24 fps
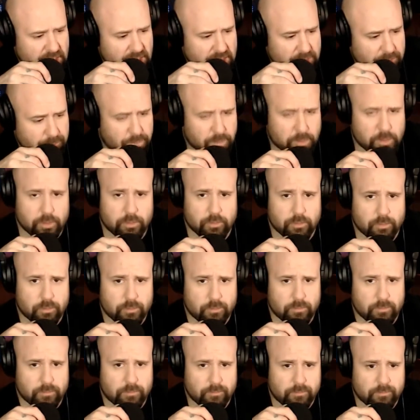It blew.
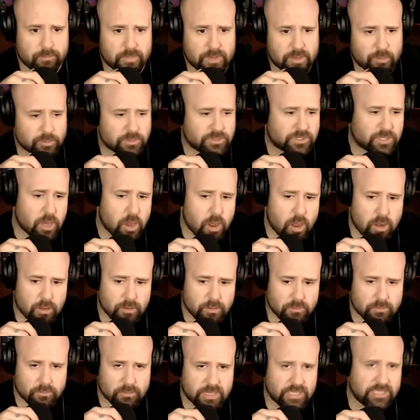It was gone.
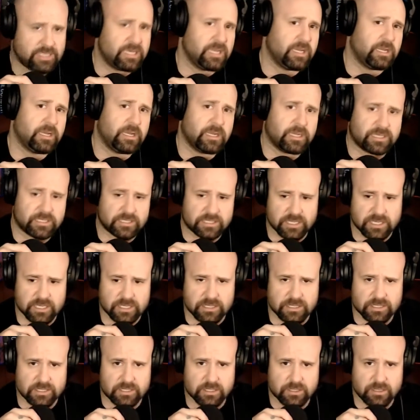It didn't
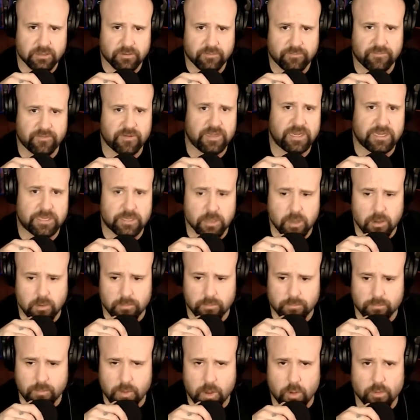exist. Finito.
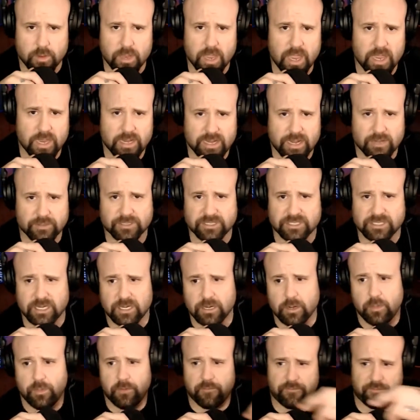Okay. Now it's
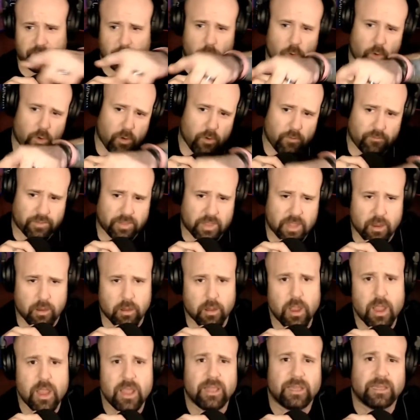sitting on the floor over there.
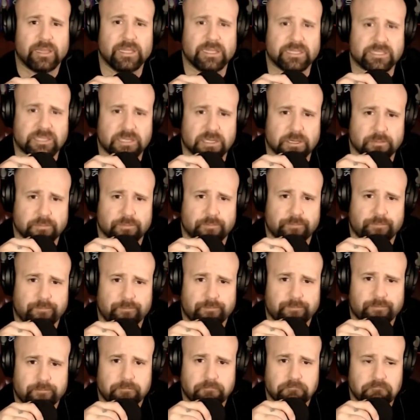Listen.
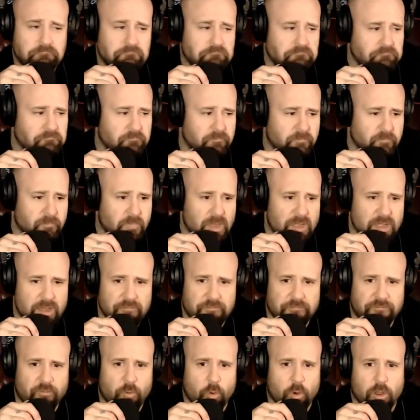I didn't
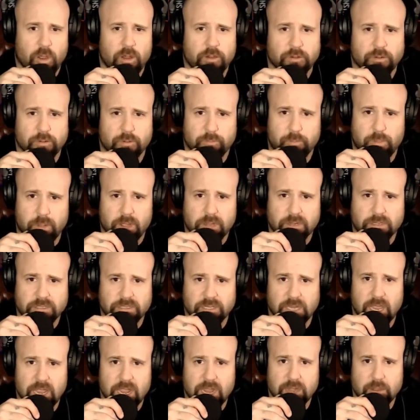have $400
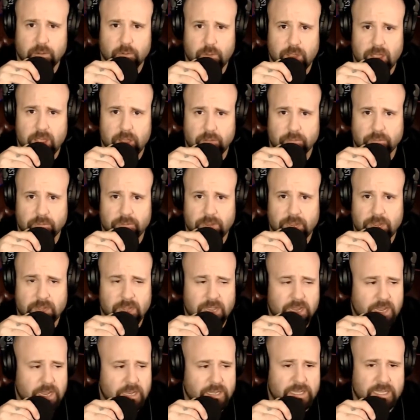laying around, man.
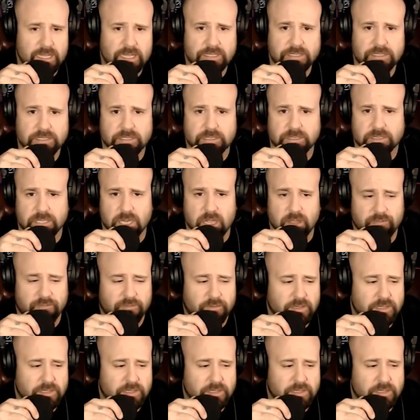I got kids and stuff.